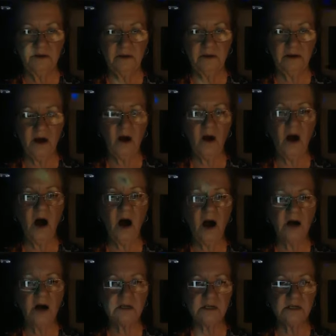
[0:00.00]
our
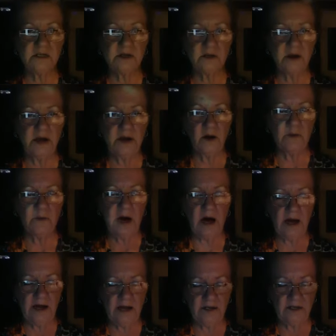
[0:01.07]
hearts and our
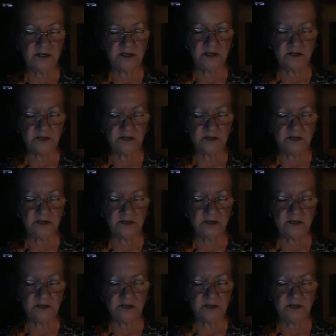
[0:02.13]
minds